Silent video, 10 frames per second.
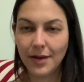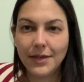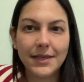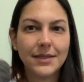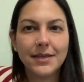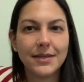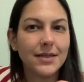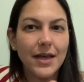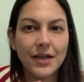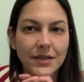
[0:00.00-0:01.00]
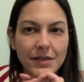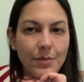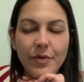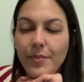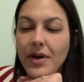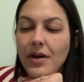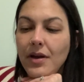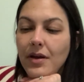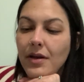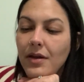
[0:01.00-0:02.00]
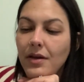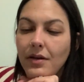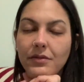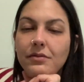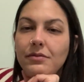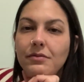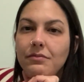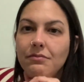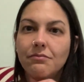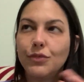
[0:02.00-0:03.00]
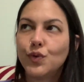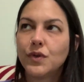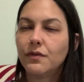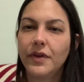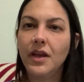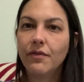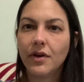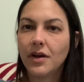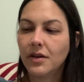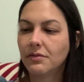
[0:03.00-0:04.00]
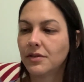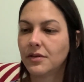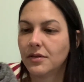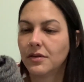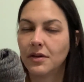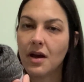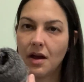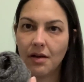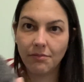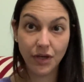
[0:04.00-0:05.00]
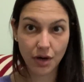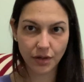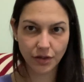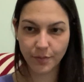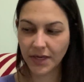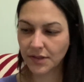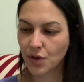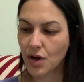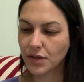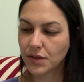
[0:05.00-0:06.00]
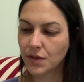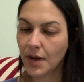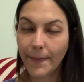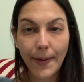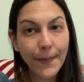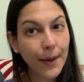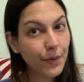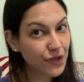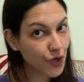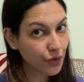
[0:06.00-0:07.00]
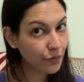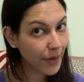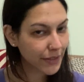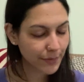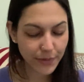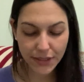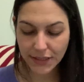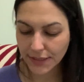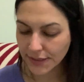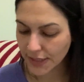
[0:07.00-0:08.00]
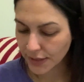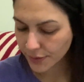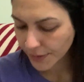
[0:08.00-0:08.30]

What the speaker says: This is like some of my most favorite yarn to make socks. So I'm gonna make more socks for my husband, as I said.